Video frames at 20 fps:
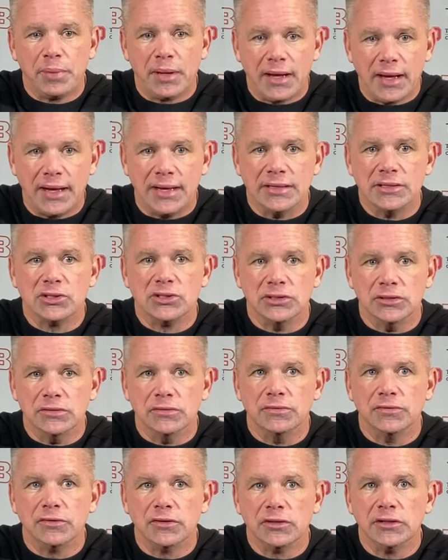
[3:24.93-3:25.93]

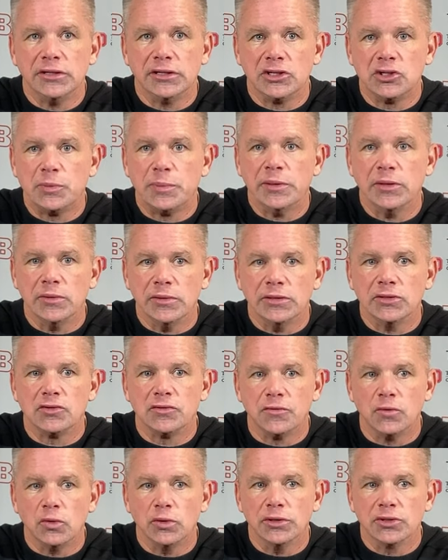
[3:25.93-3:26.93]
positive experience
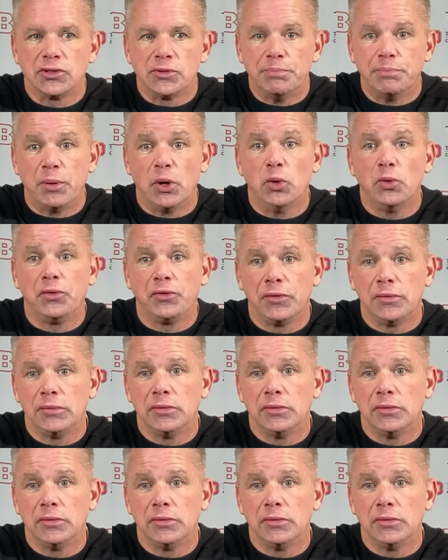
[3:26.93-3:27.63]
for us. Both